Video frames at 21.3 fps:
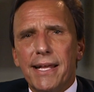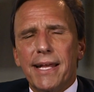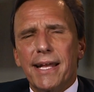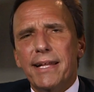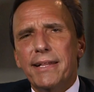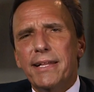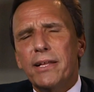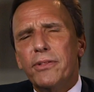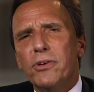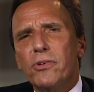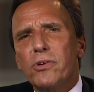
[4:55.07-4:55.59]

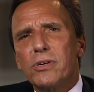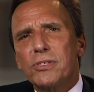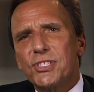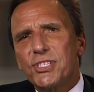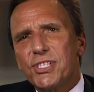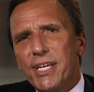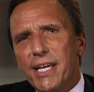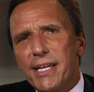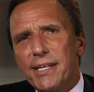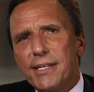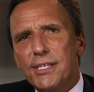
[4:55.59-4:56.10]
And then there are
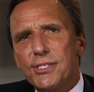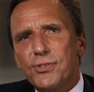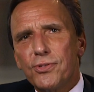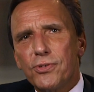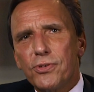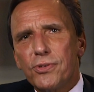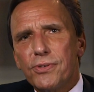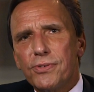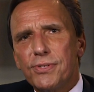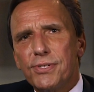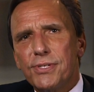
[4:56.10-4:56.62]
skin
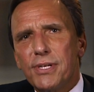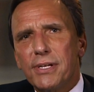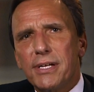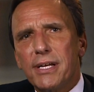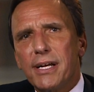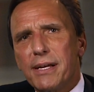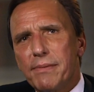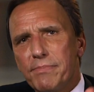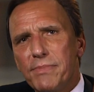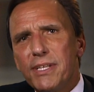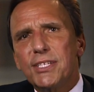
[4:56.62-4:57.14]
disorders,
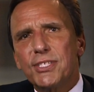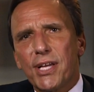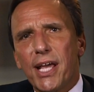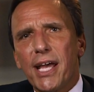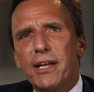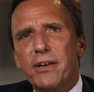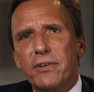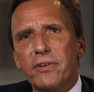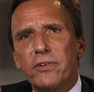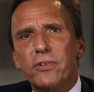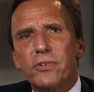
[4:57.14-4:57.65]
This
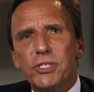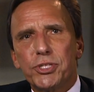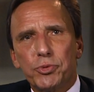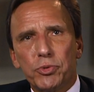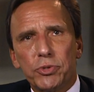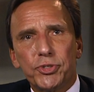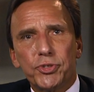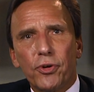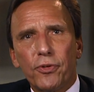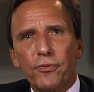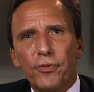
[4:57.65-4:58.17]
category is
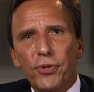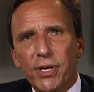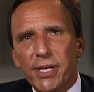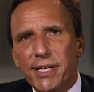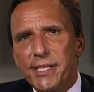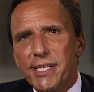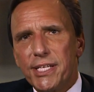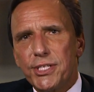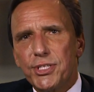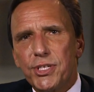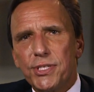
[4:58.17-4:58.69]
reserved for
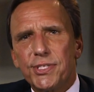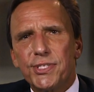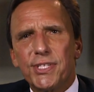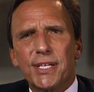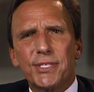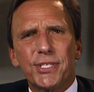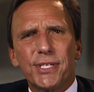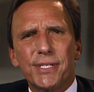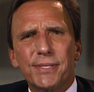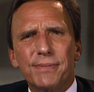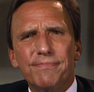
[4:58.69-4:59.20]
conditions
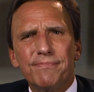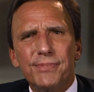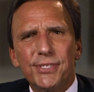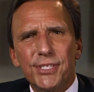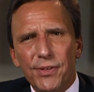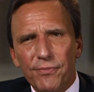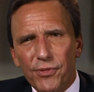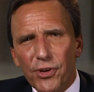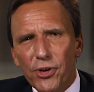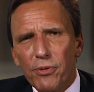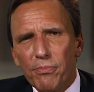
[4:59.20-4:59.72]
such as
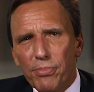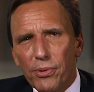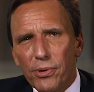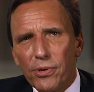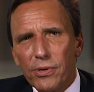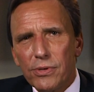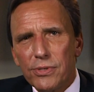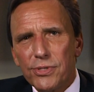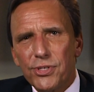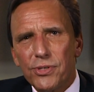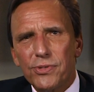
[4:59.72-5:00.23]
severe
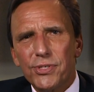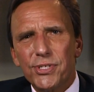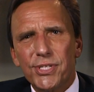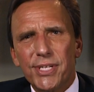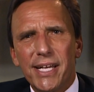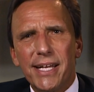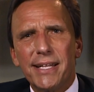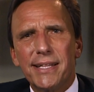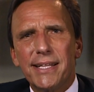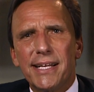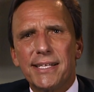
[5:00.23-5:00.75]
burns or
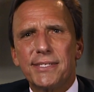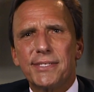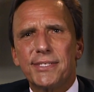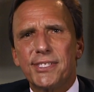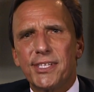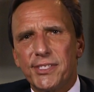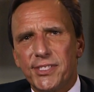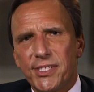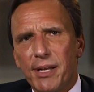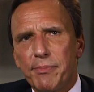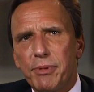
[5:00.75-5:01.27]
skin that's
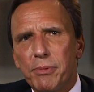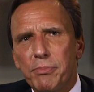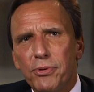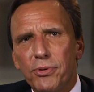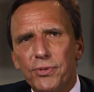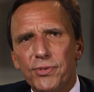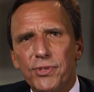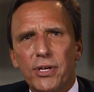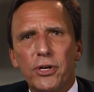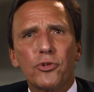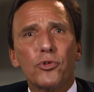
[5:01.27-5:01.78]
susceptible
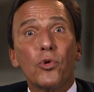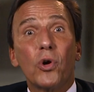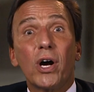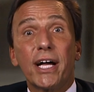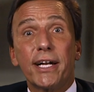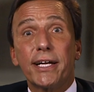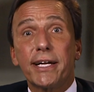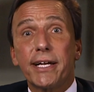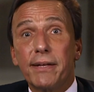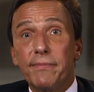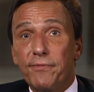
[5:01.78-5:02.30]
to
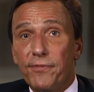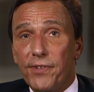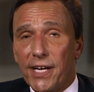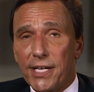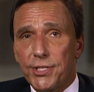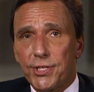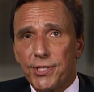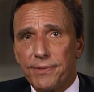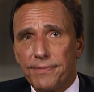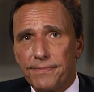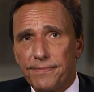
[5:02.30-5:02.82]
chronic
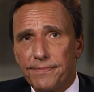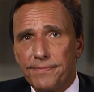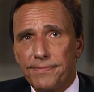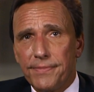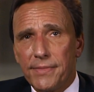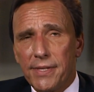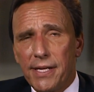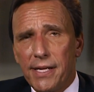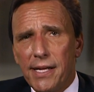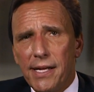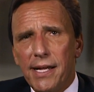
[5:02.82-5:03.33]
infection.
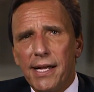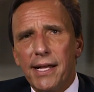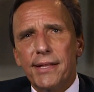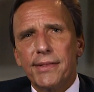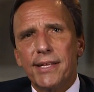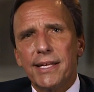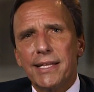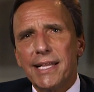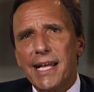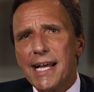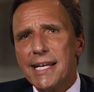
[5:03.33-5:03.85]

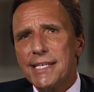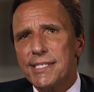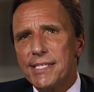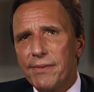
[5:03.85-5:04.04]
The last